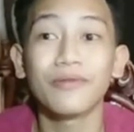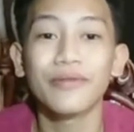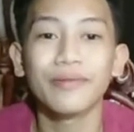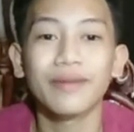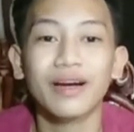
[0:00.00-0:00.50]
Para
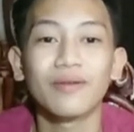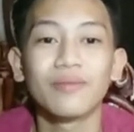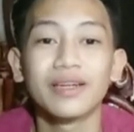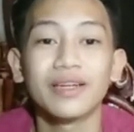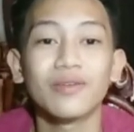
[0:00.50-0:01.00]
na po ko yung
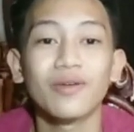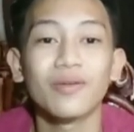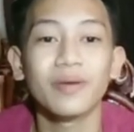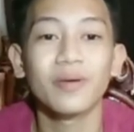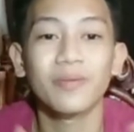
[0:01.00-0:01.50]
makauban,
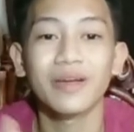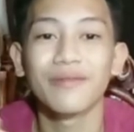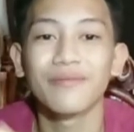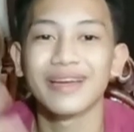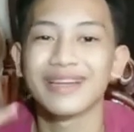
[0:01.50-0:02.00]
di ko OP
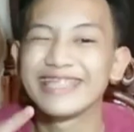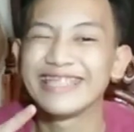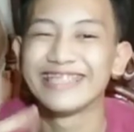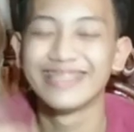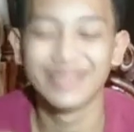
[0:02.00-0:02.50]

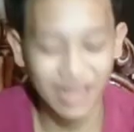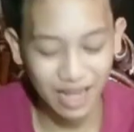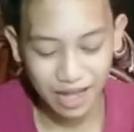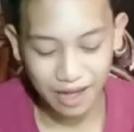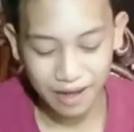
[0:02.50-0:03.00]
gamay.
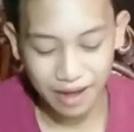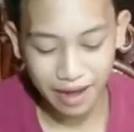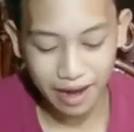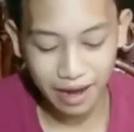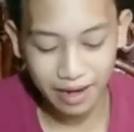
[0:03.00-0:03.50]

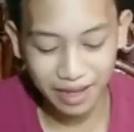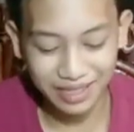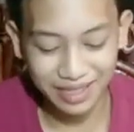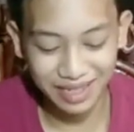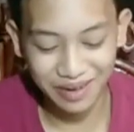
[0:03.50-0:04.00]

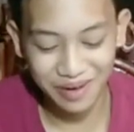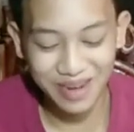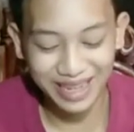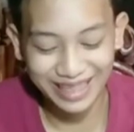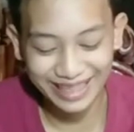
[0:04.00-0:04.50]
And next nga
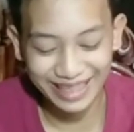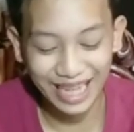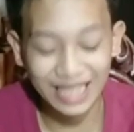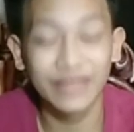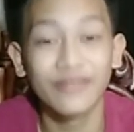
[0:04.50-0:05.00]
ni
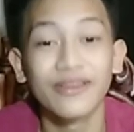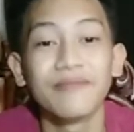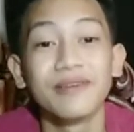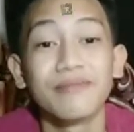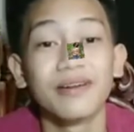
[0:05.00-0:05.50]
comment, kay
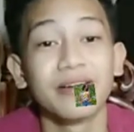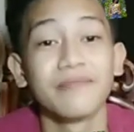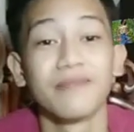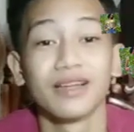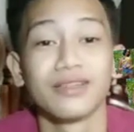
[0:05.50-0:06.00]
si Febby
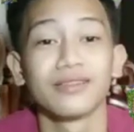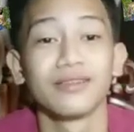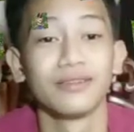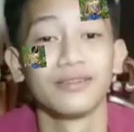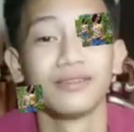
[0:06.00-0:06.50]
Marie
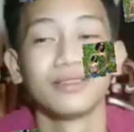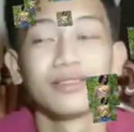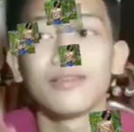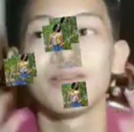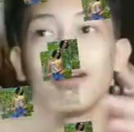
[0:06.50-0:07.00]
Bagyo to you
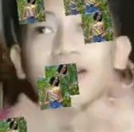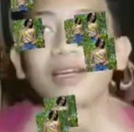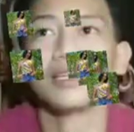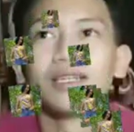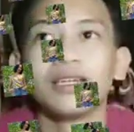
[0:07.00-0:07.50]
guys.
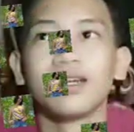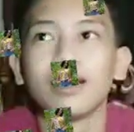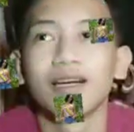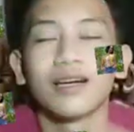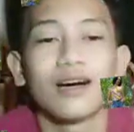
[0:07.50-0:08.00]
So,
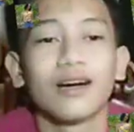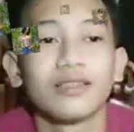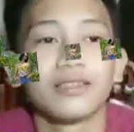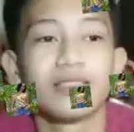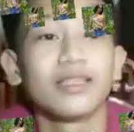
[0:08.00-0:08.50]

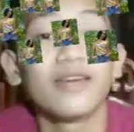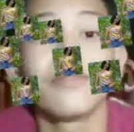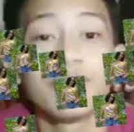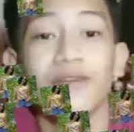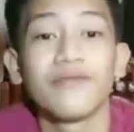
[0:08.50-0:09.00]

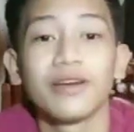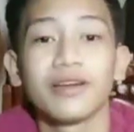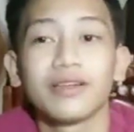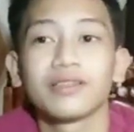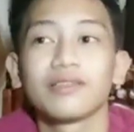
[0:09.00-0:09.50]
save or
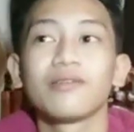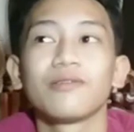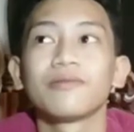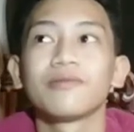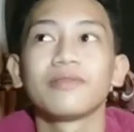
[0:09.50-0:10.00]
evict.
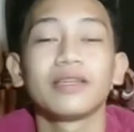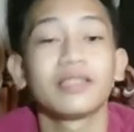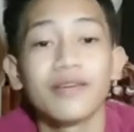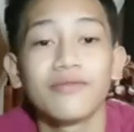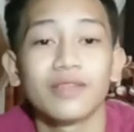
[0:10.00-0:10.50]
So,
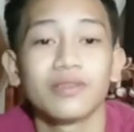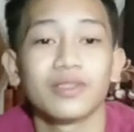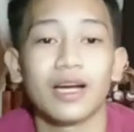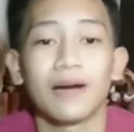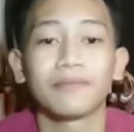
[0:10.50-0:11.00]

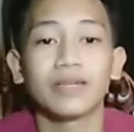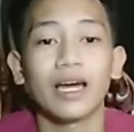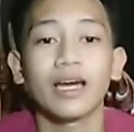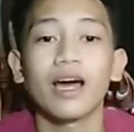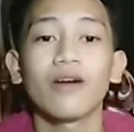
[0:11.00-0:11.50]
i-save na to
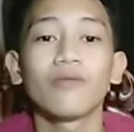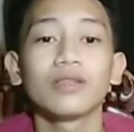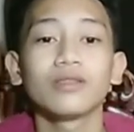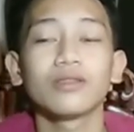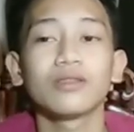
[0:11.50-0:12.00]
siya. Kay
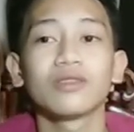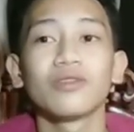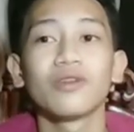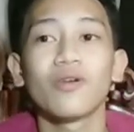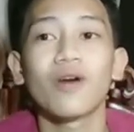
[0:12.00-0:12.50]
I want
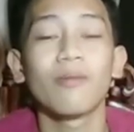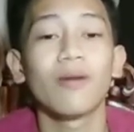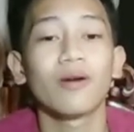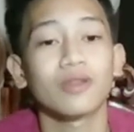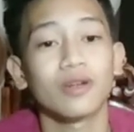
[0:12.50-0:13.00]
to
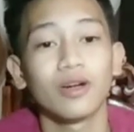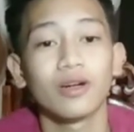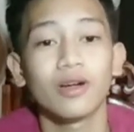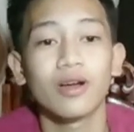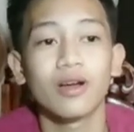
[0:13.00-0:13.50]
know
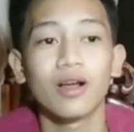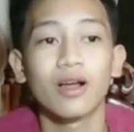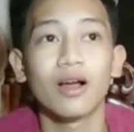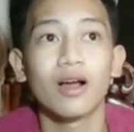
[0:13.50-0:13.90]
about her